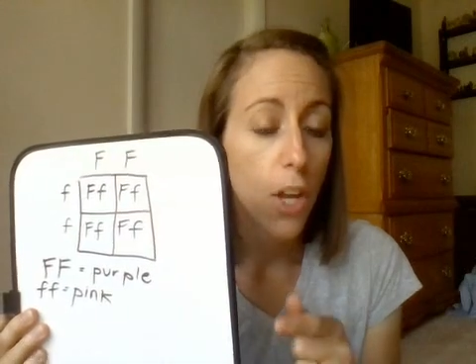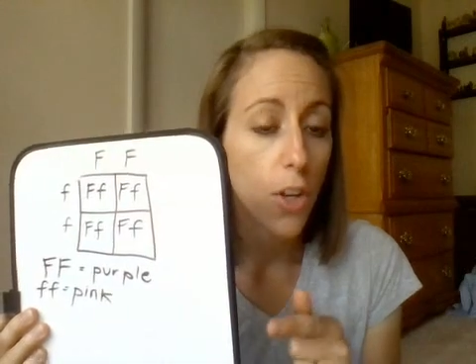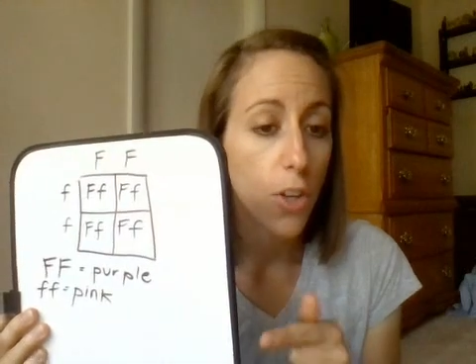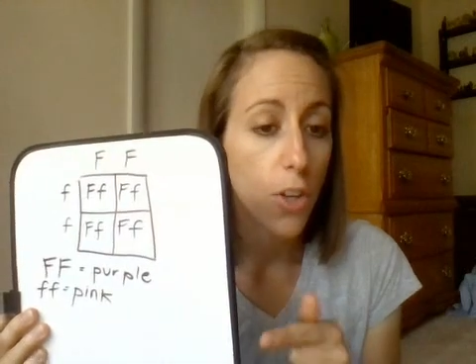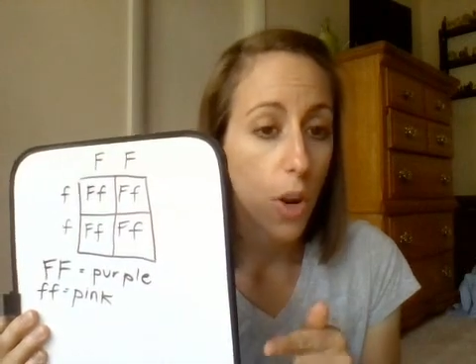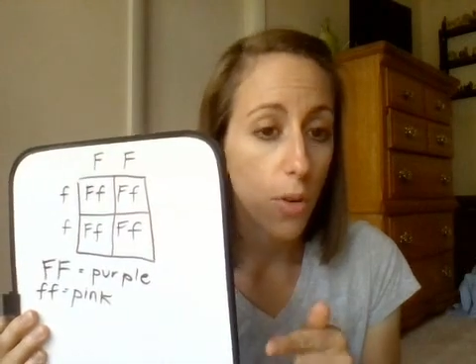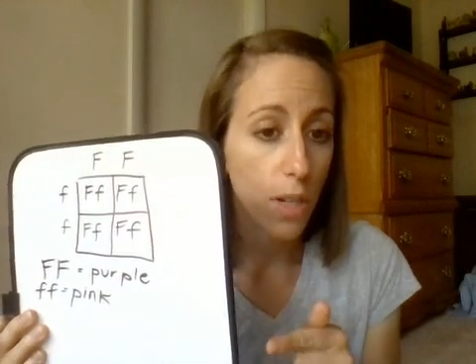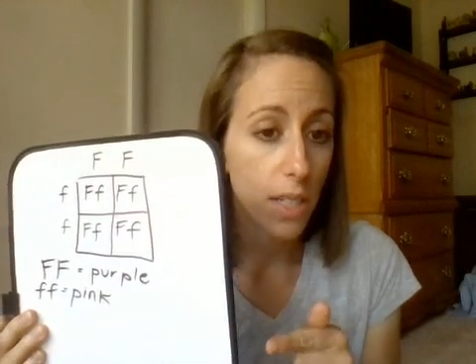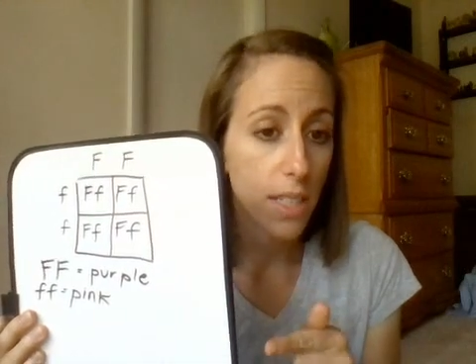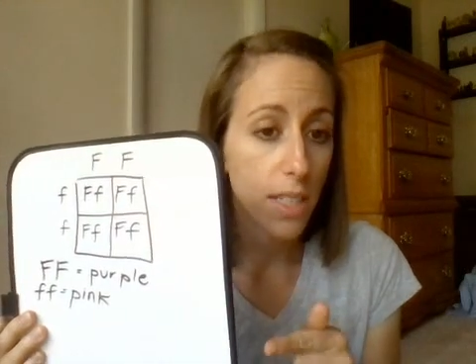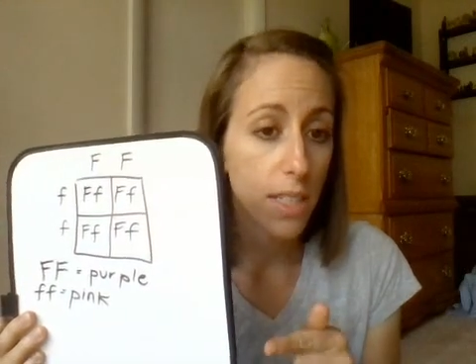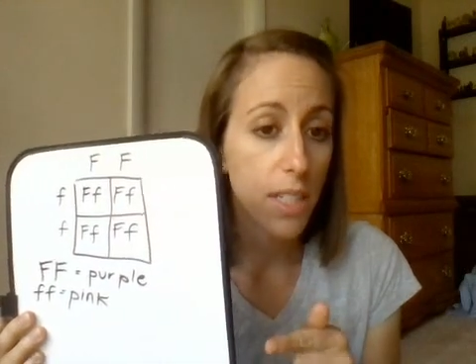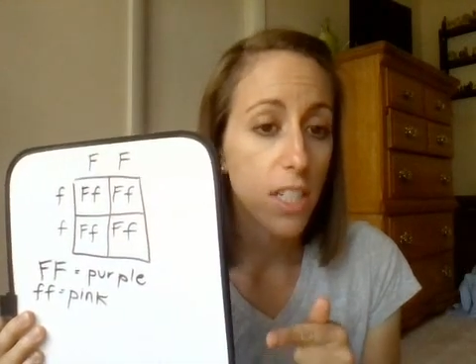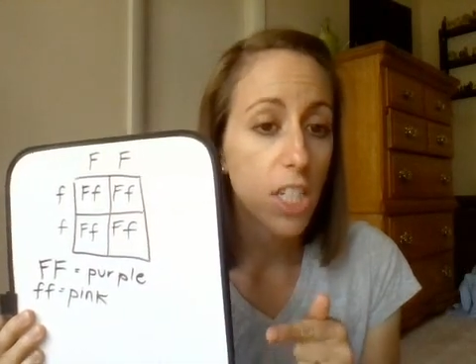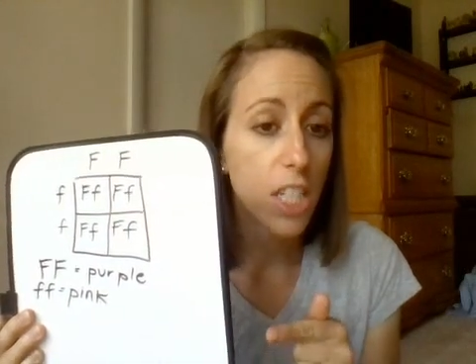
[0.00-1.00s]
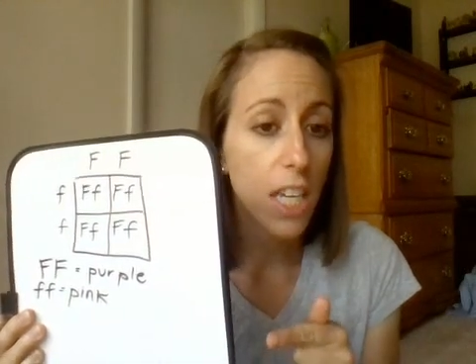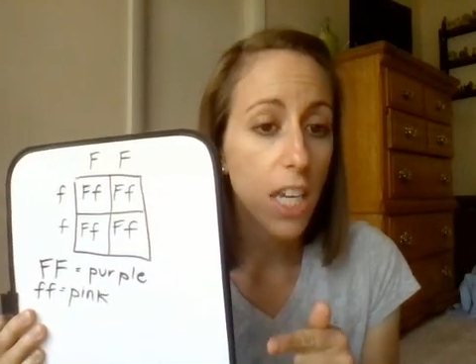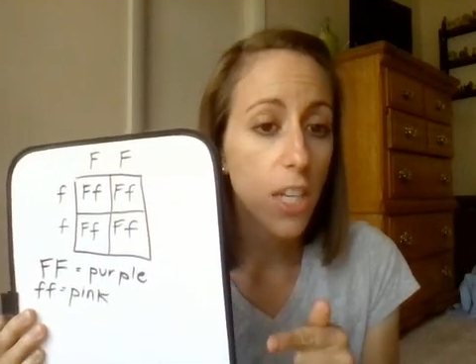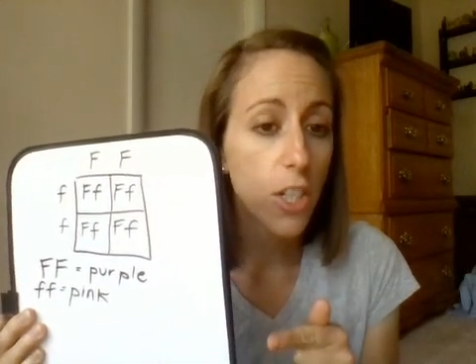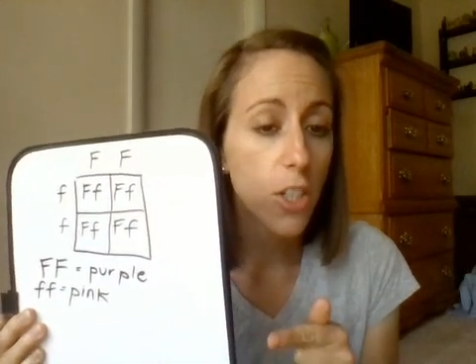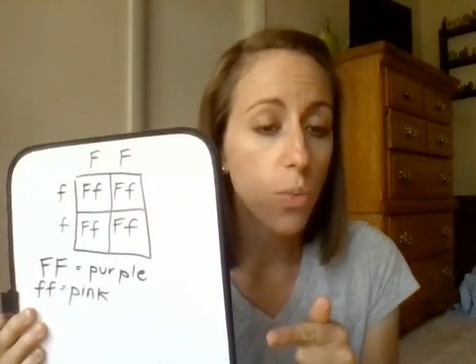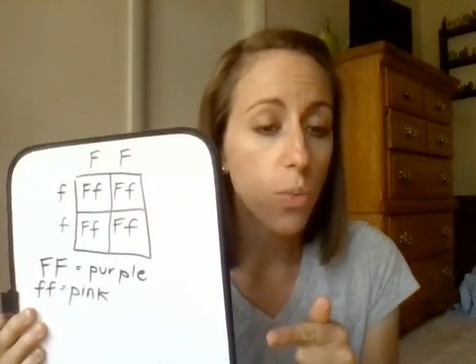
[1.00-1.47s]
Notice, since
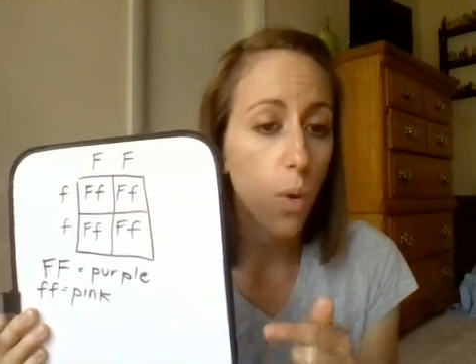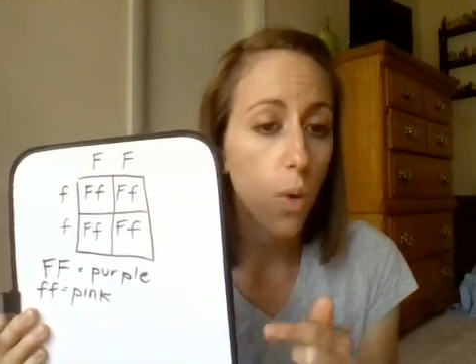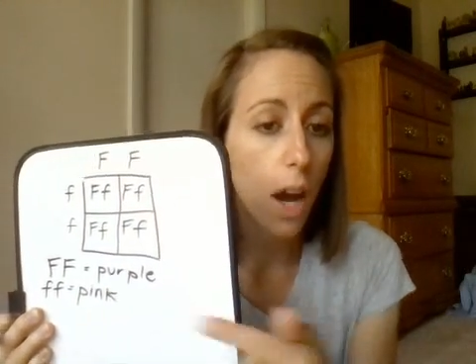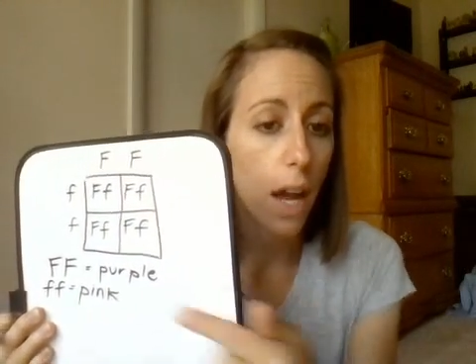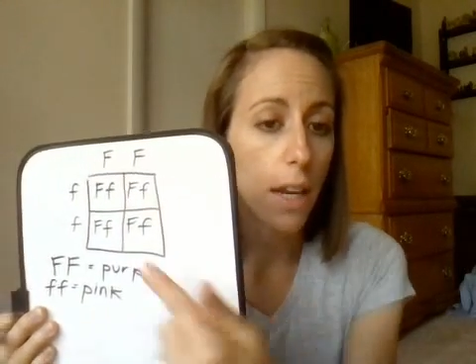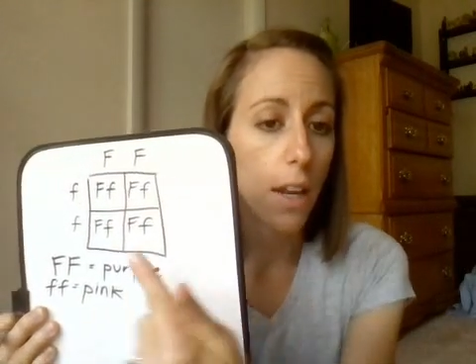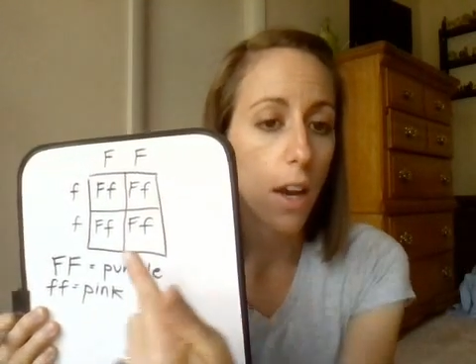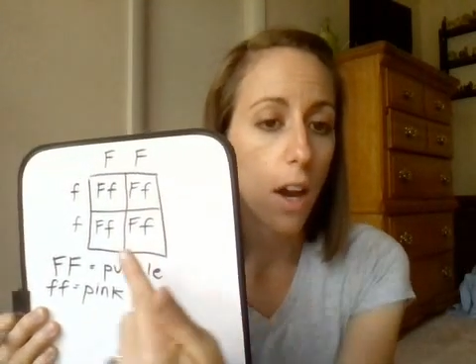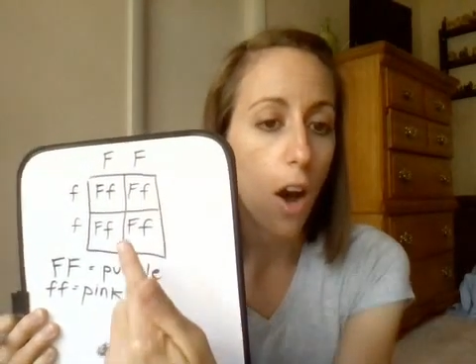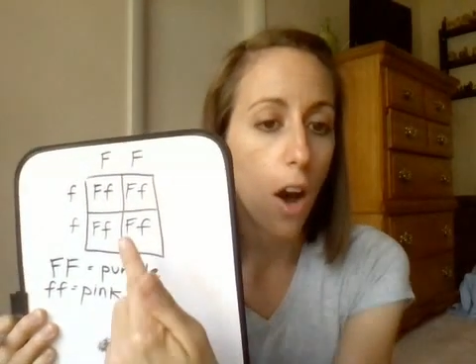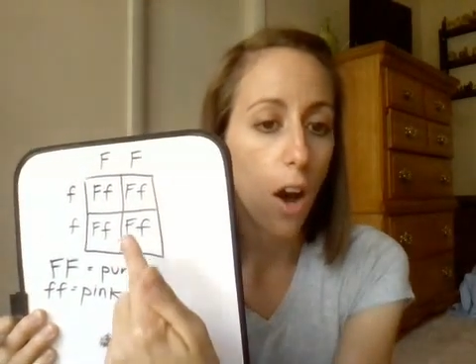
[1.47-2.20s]
each one